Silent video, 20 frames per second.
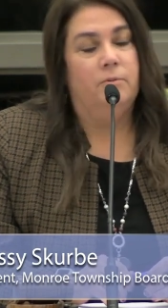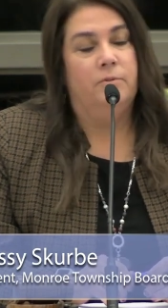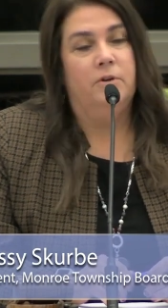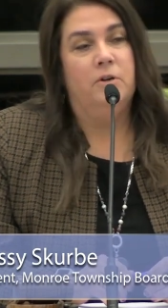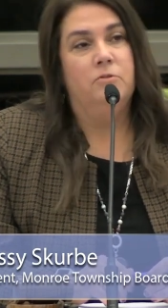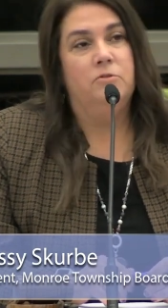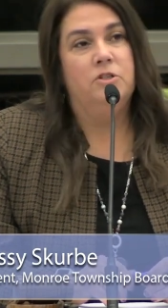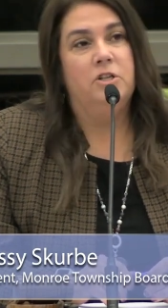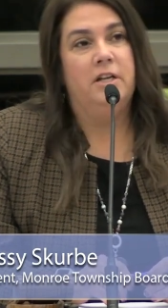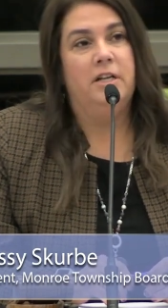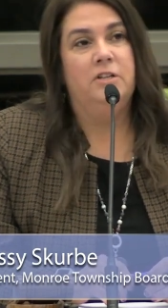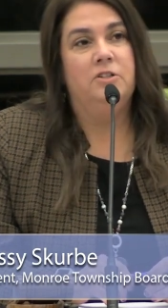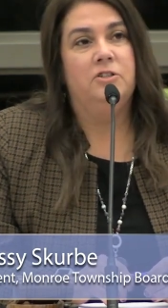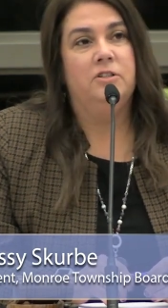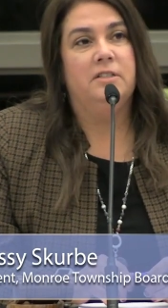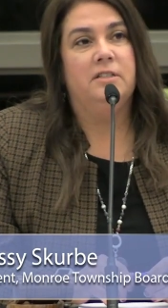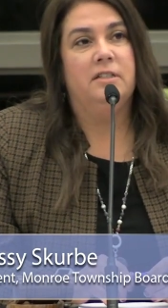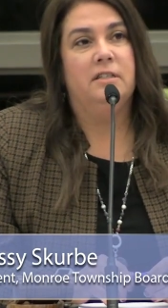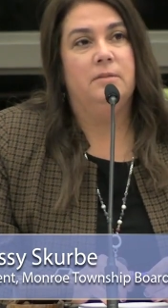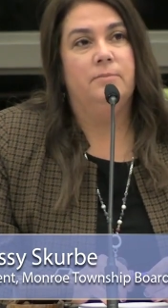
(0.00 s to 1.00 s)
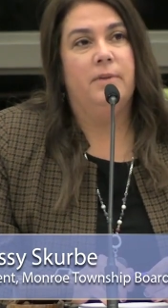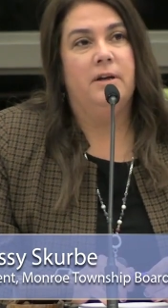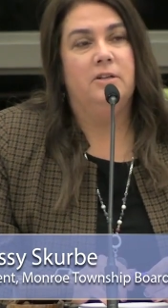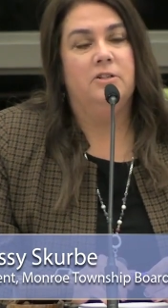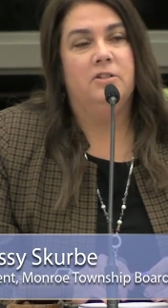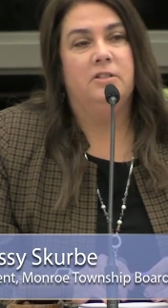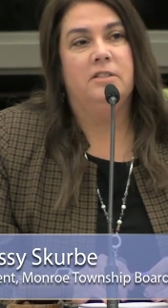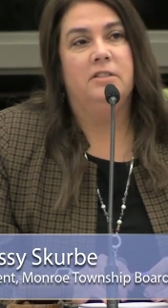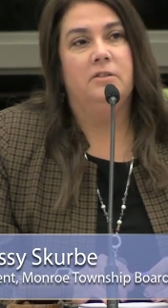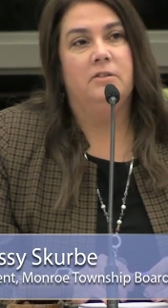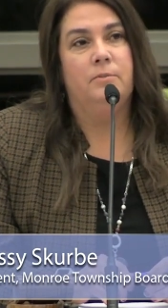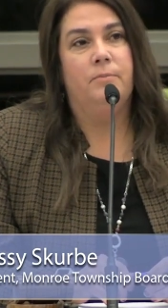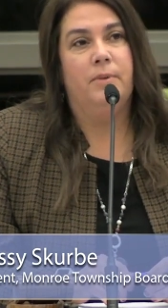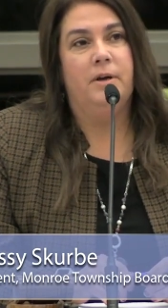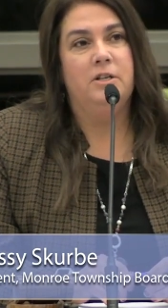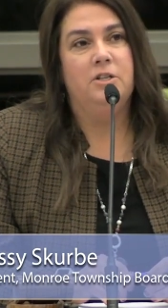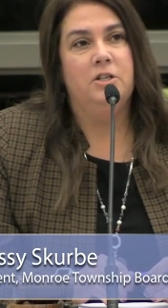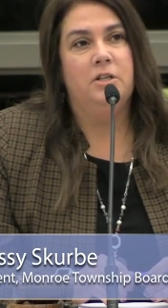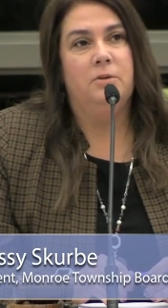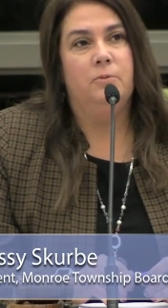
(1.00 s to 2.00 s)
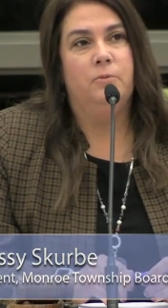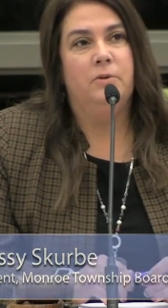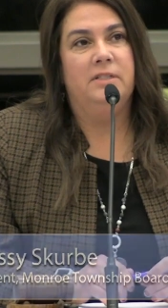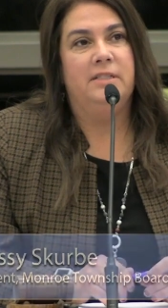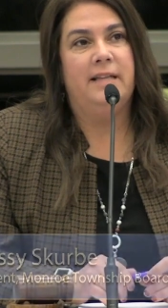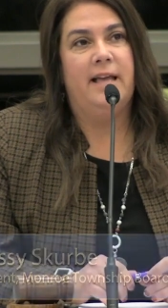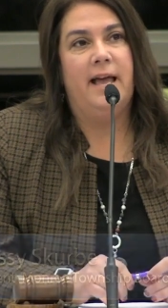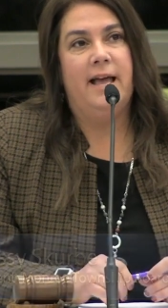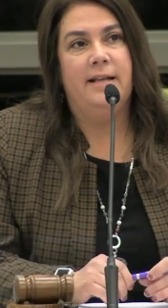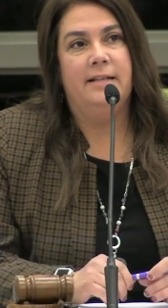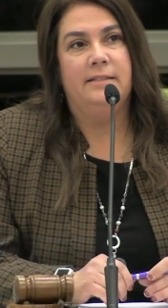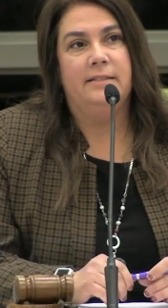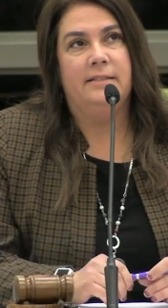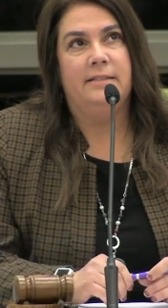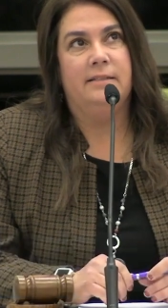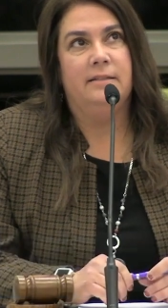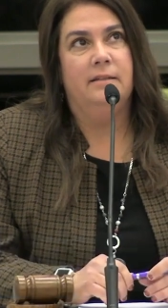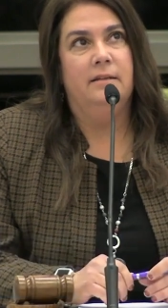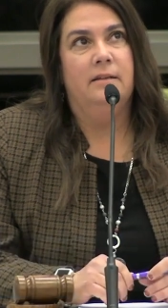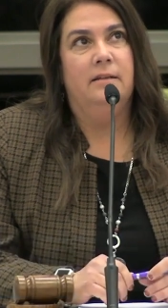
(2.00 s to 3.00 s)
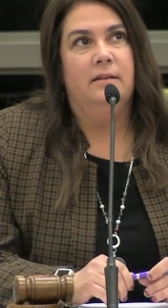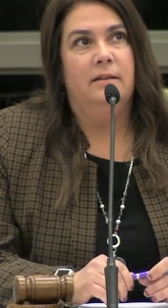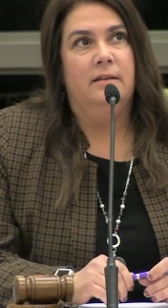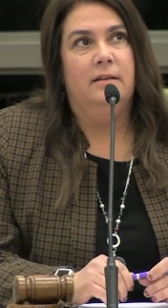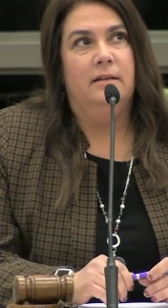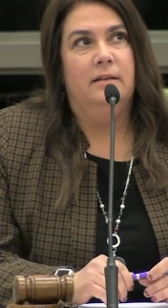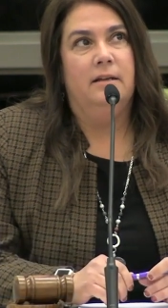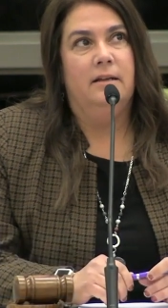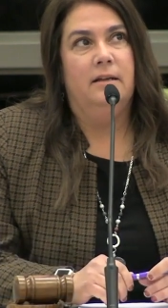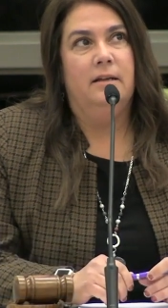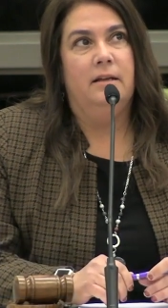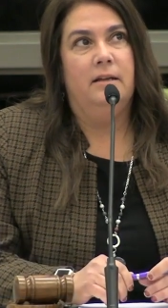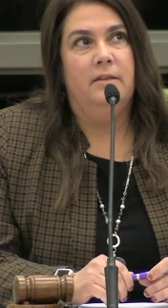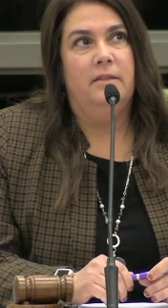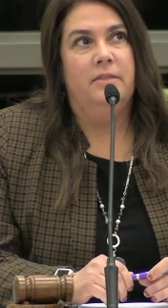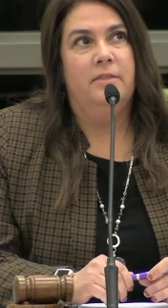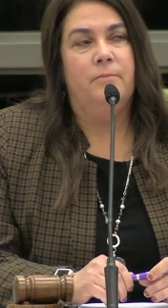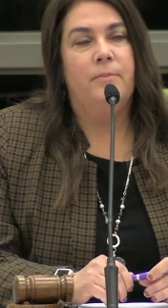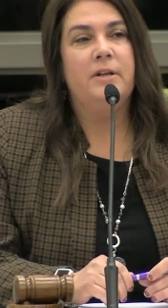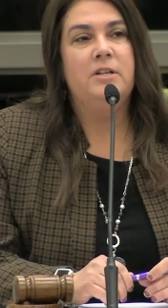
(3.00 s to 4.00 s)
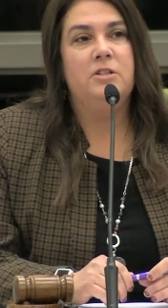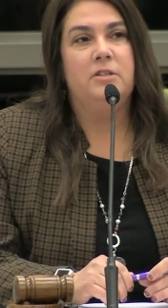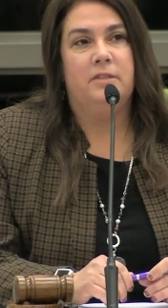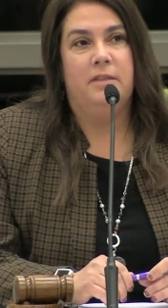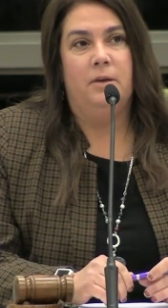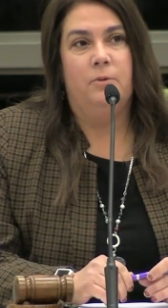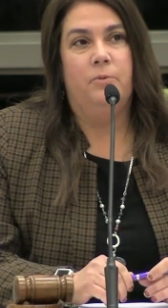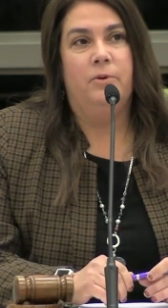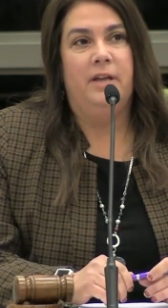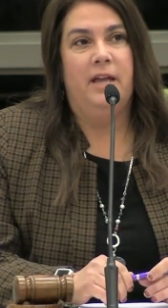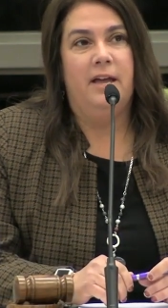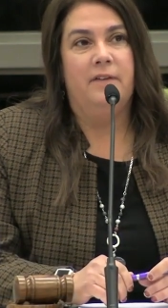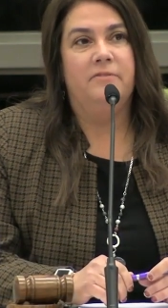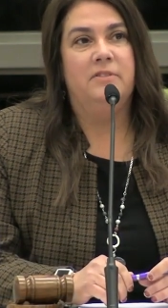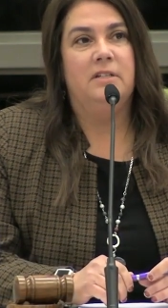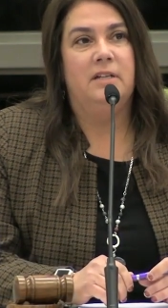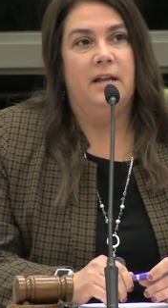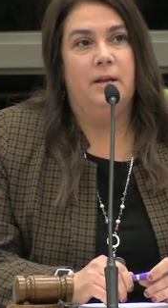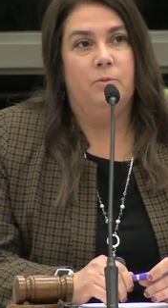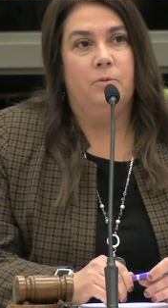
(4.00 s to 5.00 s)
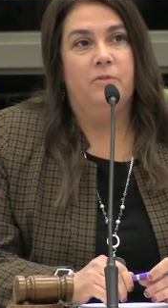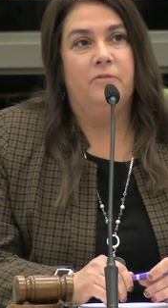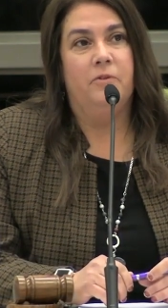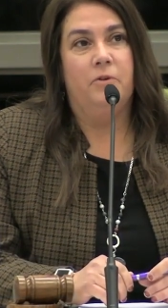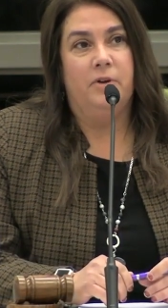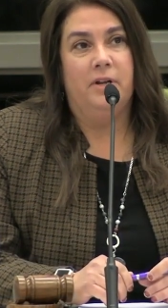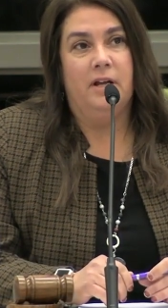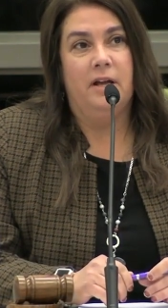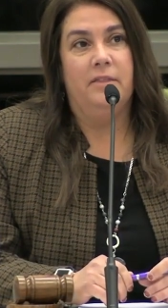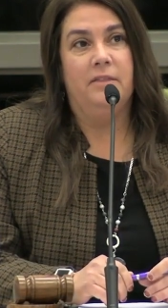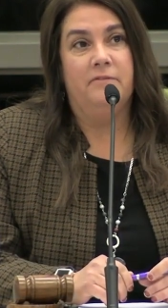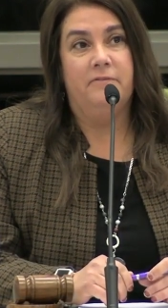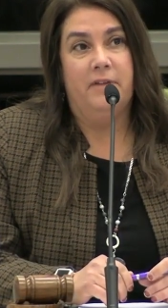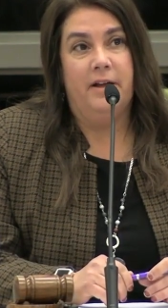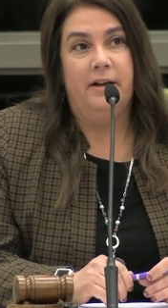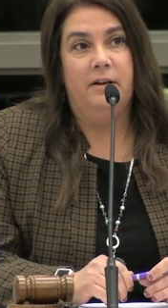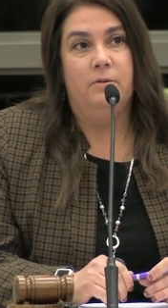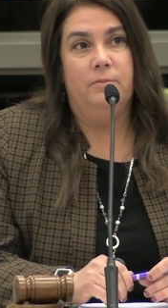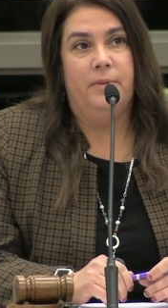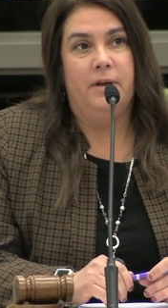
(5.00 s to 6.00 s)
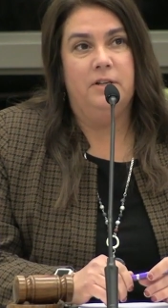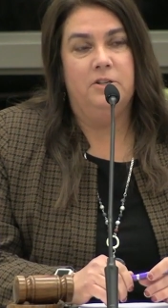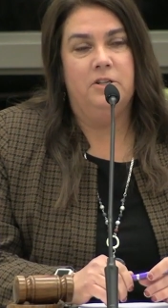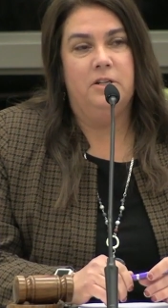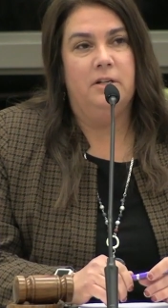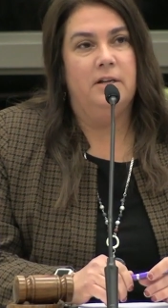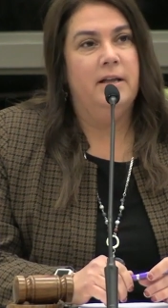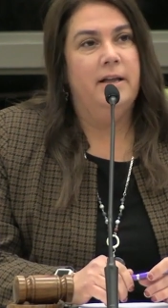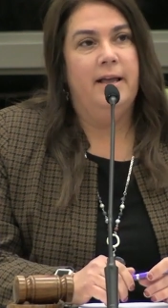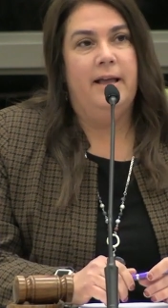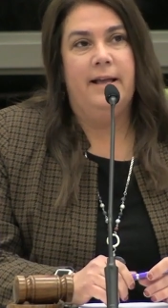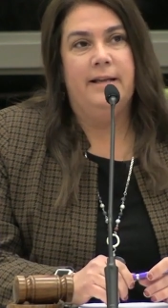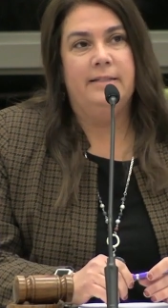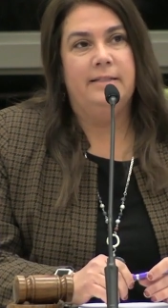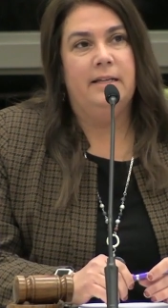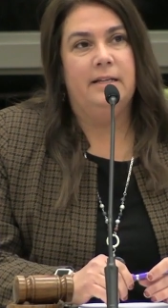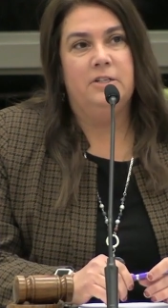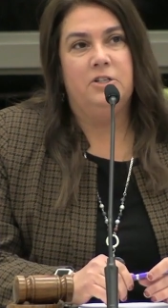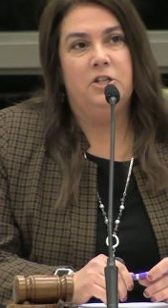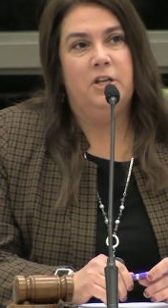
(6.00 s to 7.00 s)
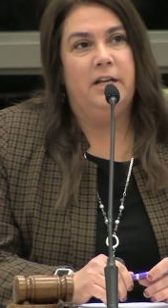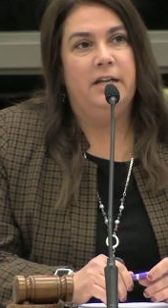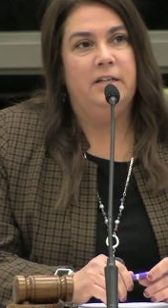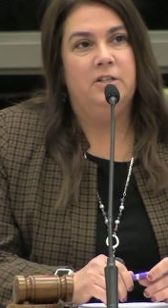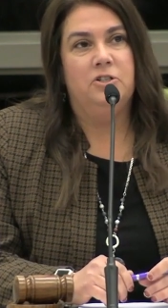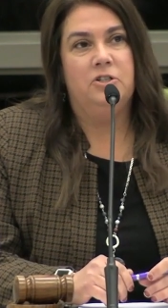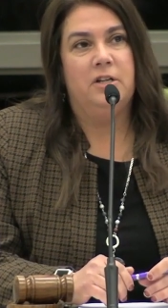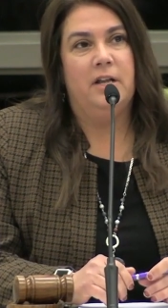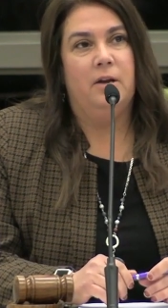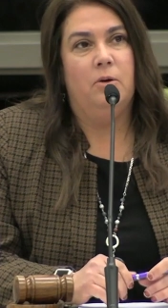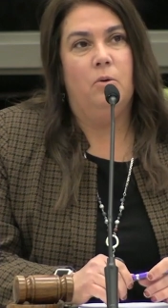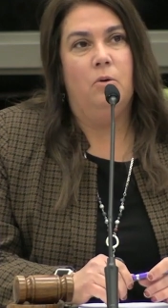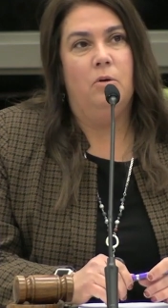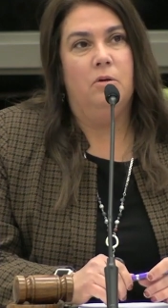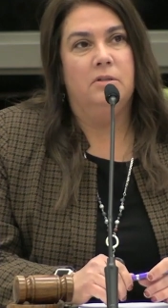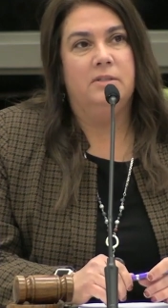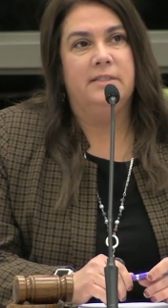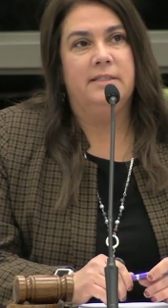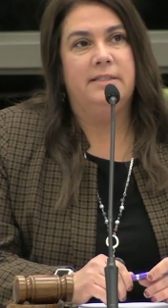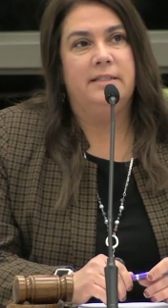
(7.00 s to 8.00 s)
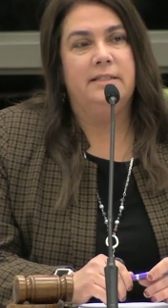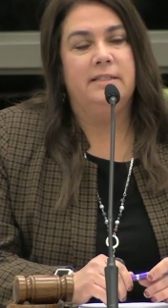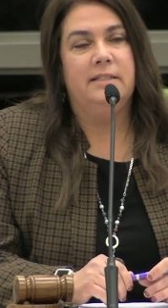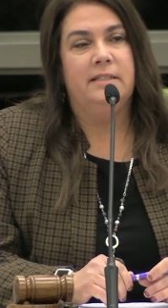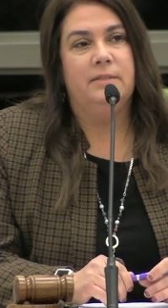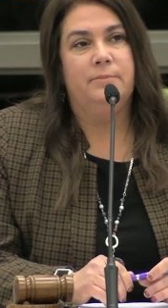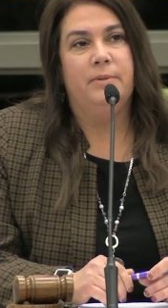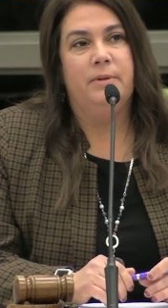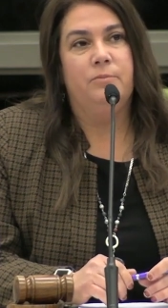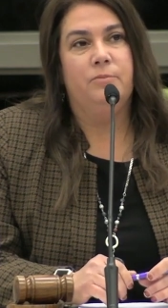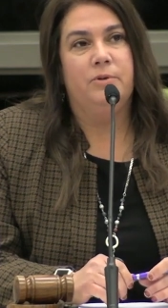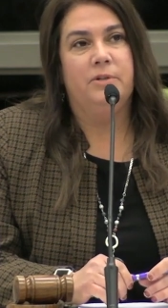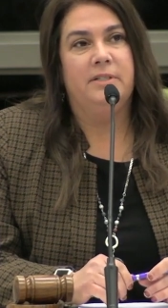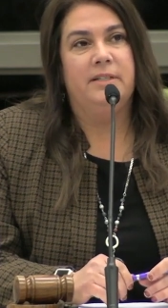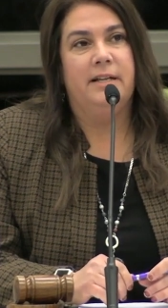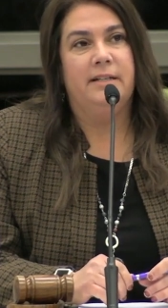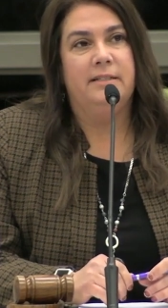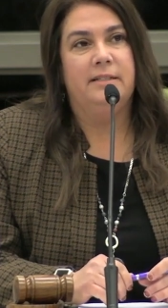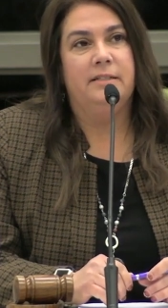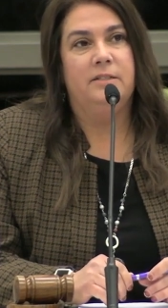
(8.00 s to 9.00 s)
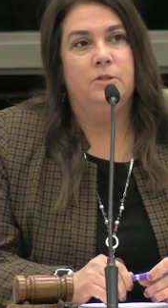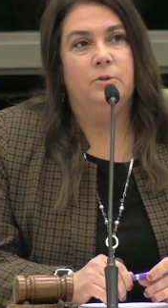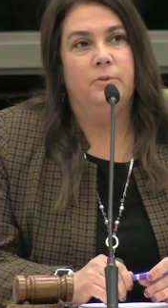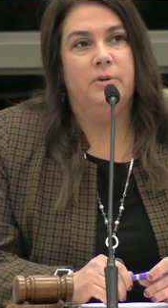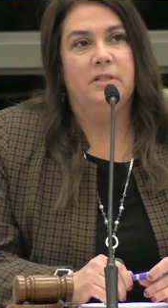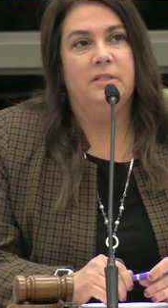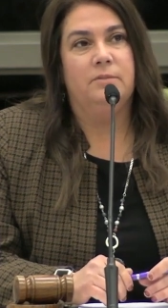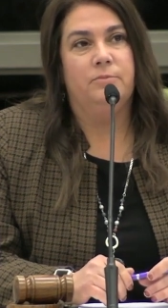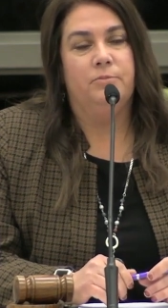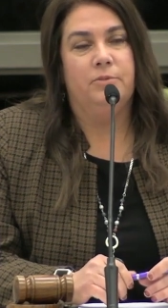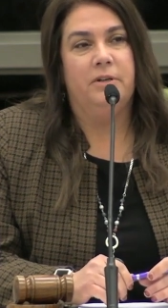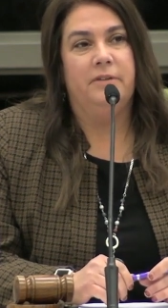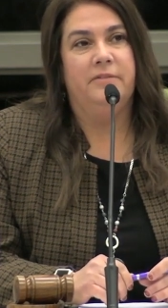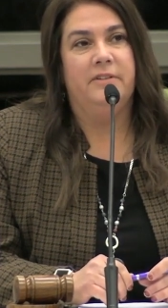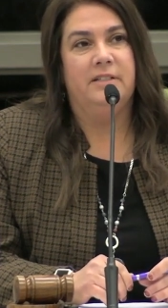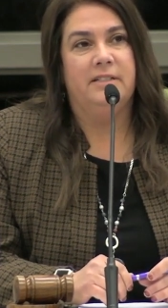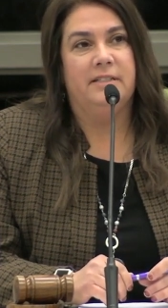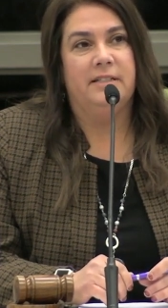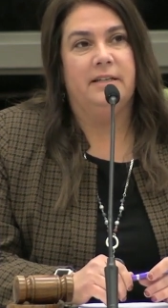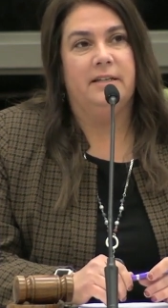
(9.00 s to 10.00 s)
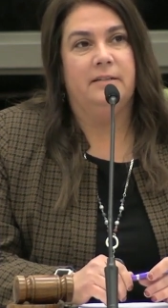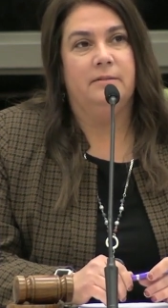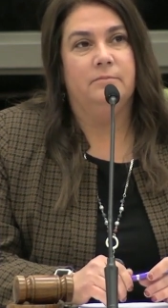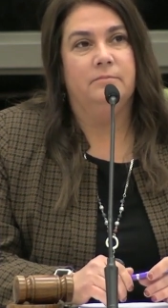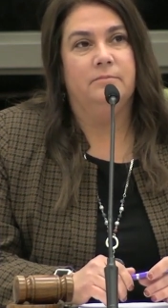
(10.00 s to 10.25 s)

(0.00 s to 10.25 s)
There were no changes to the budget. So the budget was as the budget that we have tonight, we're voting on the final budget, has not changed at all since it's been presented to us And- And previously. the